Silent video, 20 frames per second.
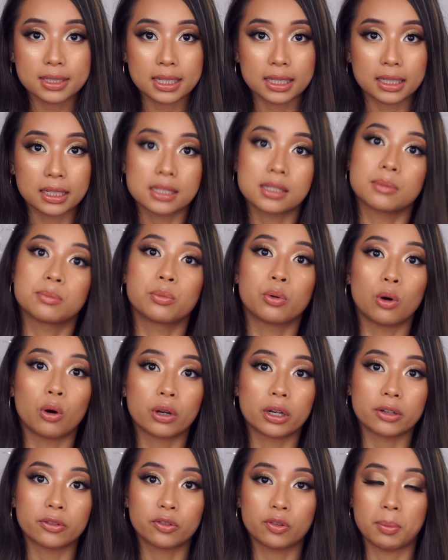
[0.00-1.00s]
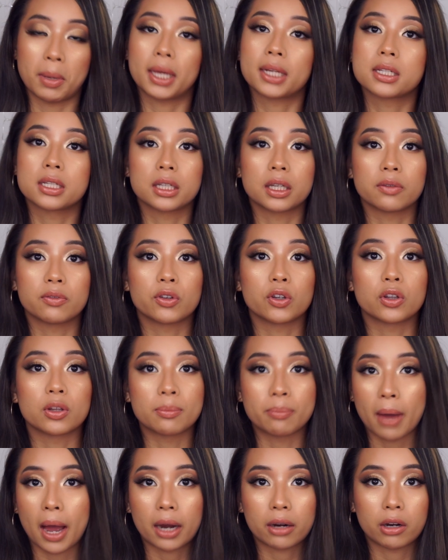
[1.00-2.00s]
It is important for me to give you the
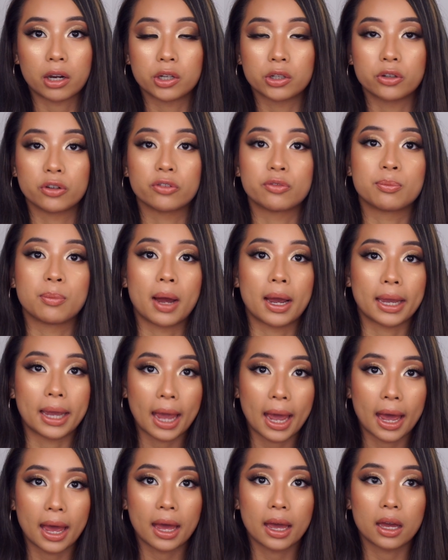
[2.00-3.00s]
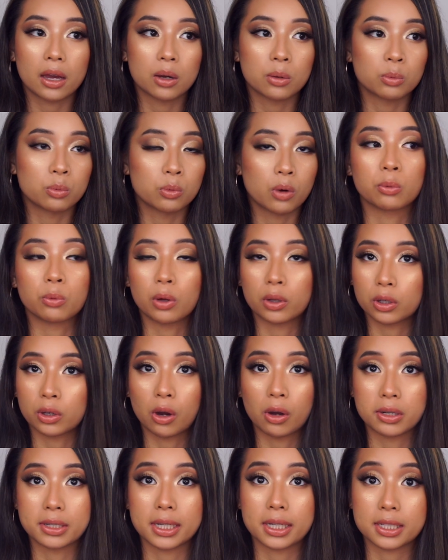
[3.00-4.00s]
background of my hair, what the
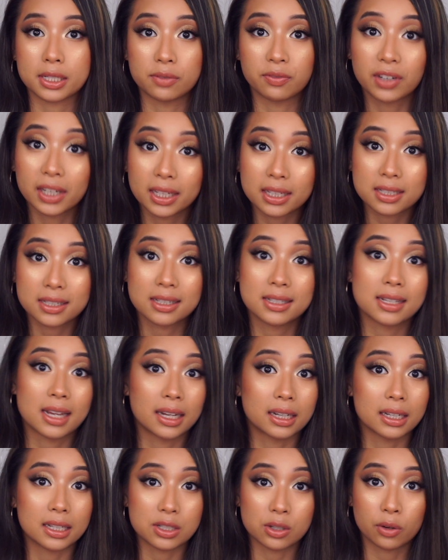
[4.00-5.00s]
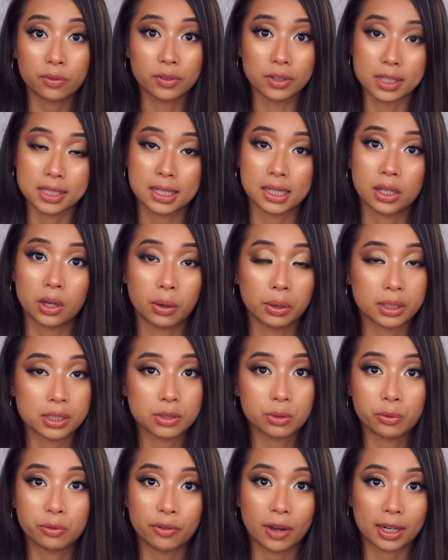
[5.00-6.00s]
context of it is, because that is obviously going to
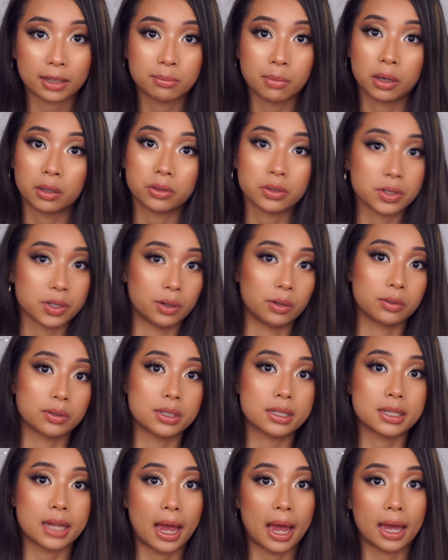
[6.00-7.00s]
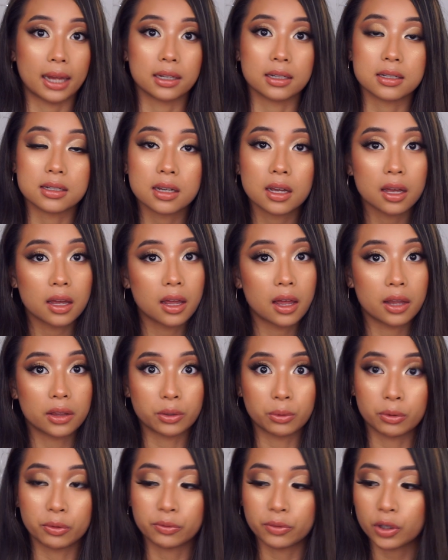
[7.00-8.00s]
affect my results and the
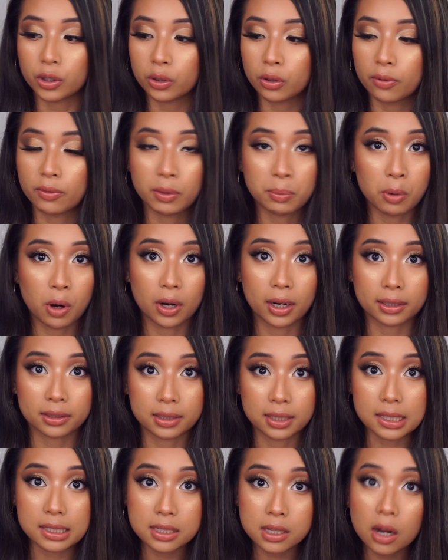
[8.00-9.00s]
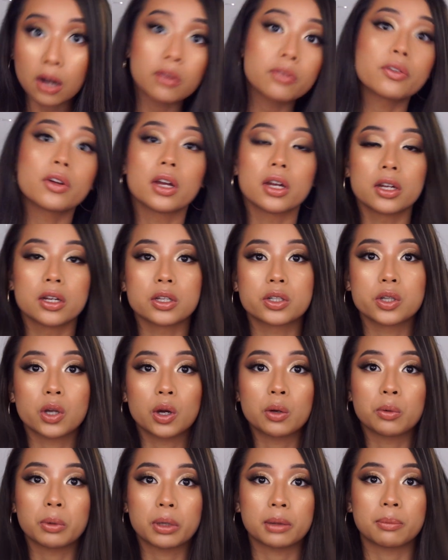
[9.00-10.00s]
review of the product itself. So
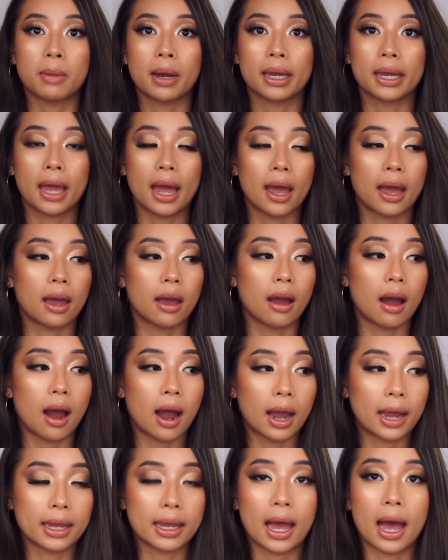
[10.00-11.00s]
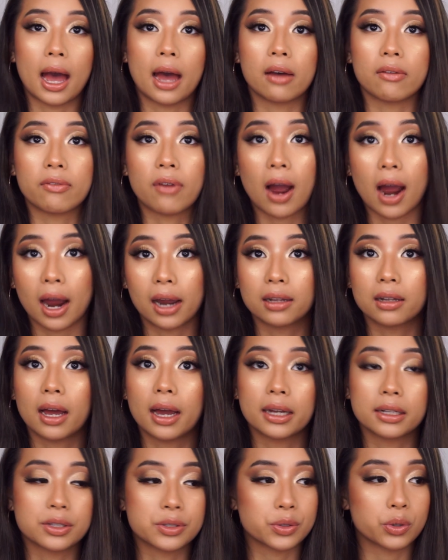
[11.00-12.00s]
with my hair, I have
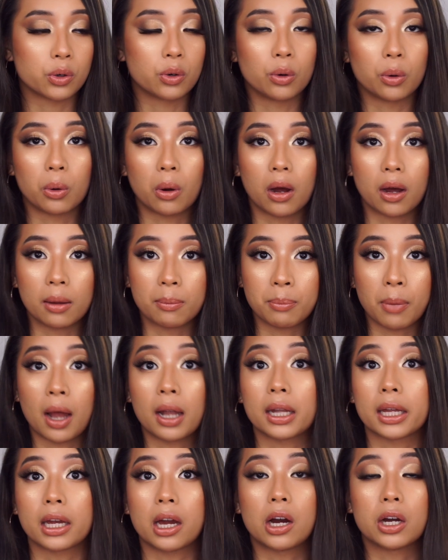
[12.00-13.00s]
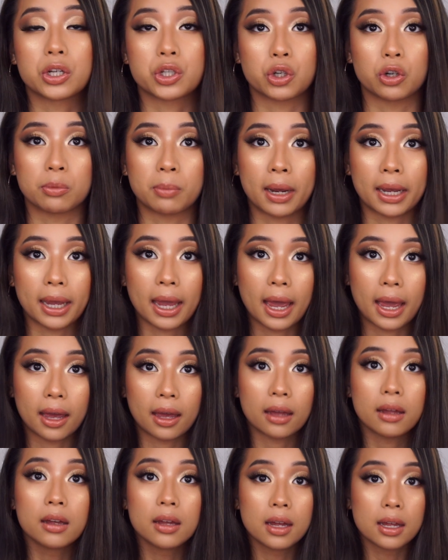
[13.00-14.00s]
highlights or a balayage on my hair.
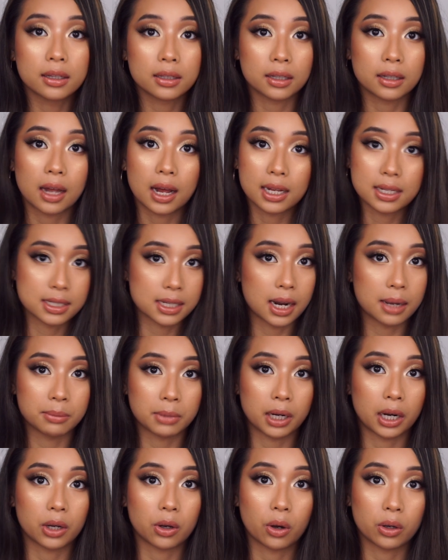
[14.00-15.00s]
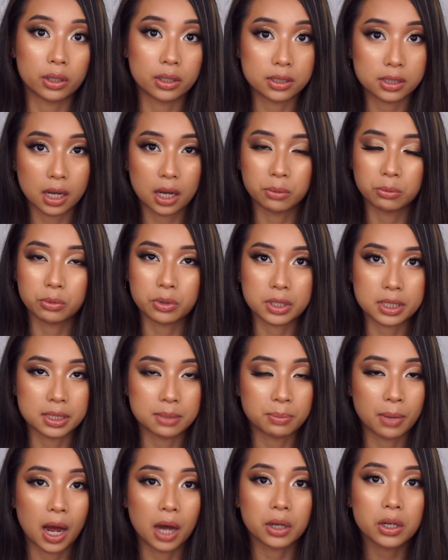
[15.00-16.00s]
The last time that I got it done was
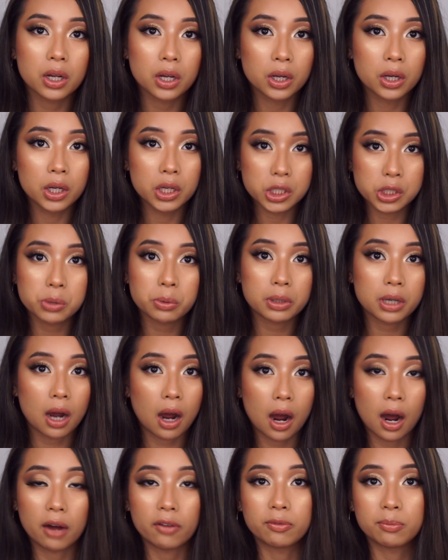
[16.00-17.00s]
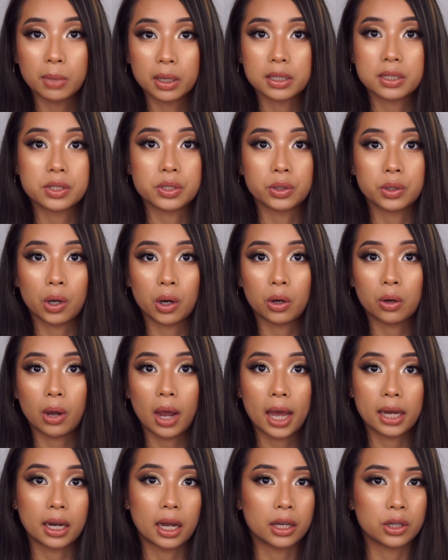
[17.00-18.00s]
about 2.5 months ago,
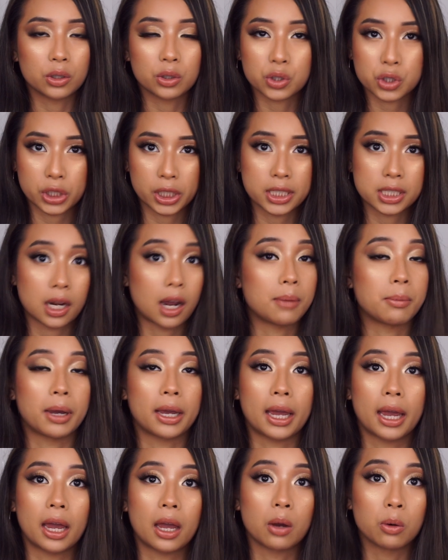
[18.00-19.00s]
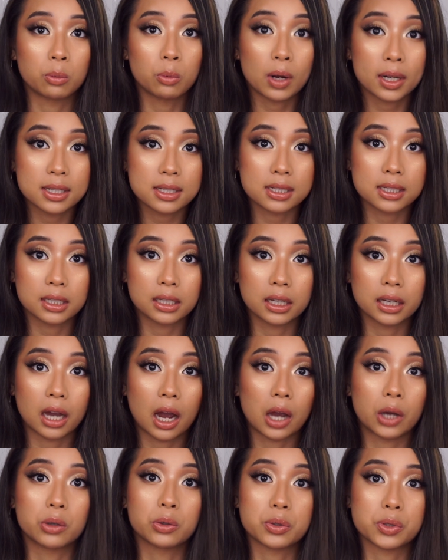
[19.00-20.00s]
and I usually dye my hair once a year.
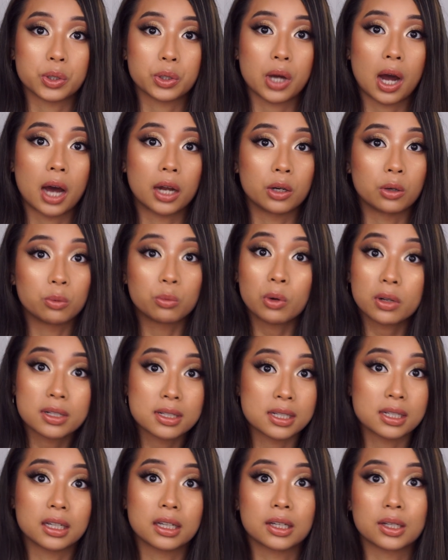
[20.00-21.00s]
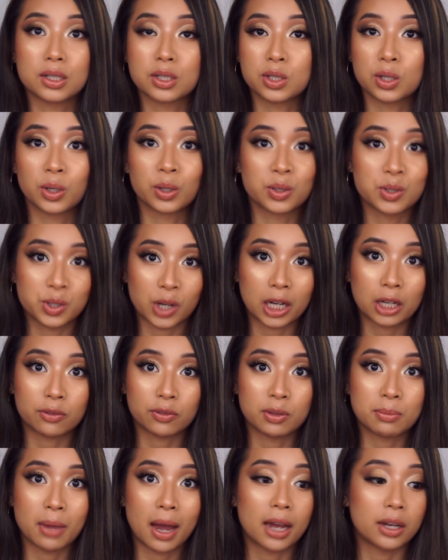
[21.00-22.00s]
I also cut it once a year, so straight off
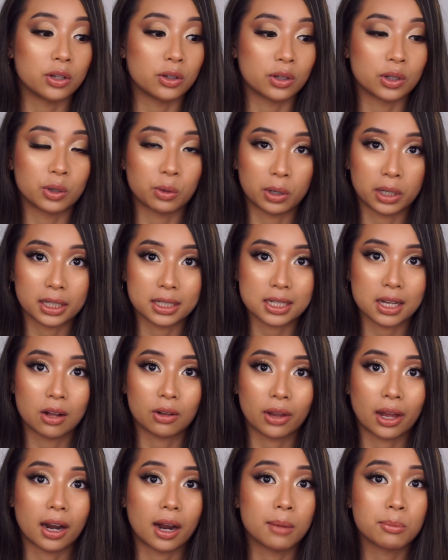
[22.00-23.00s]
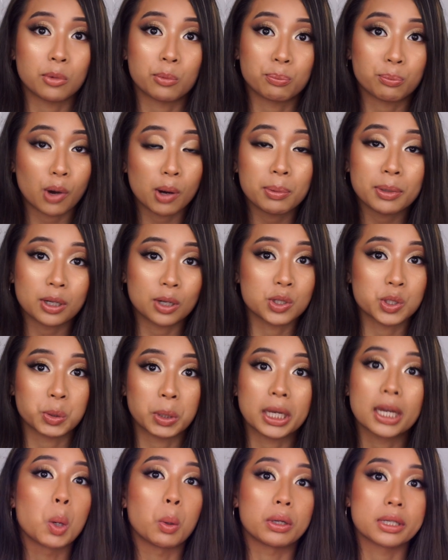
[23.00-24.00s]
the bat you can already tell that I'm probably not
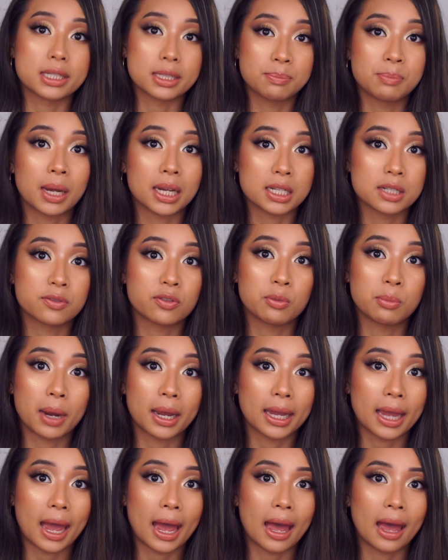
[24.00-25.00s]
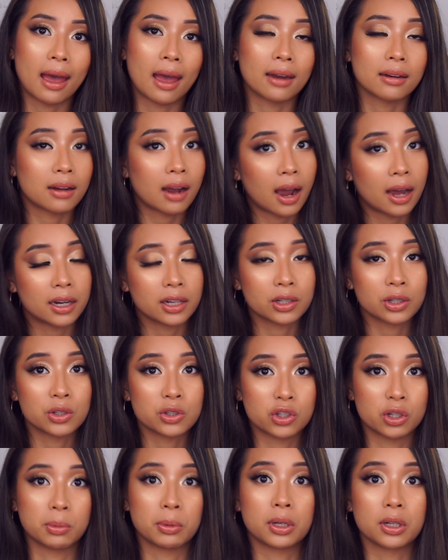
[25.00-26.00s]
doing what's best for my hair, and kind of
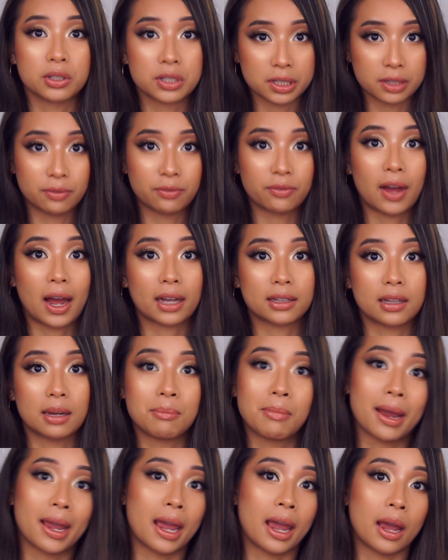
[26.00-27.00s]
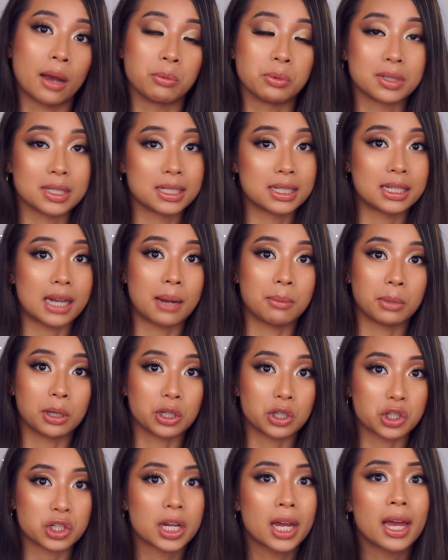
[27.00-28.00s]
contributed to the fact that my hair was
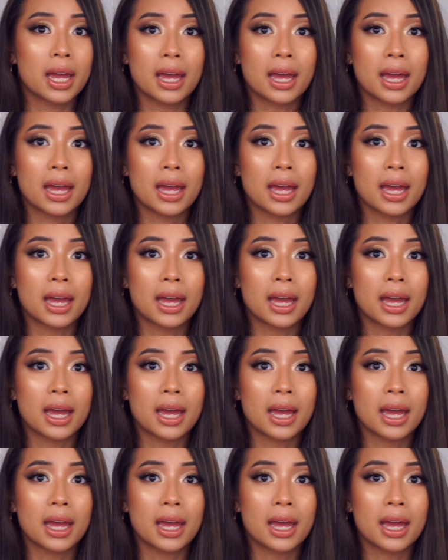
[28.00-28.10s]
damaged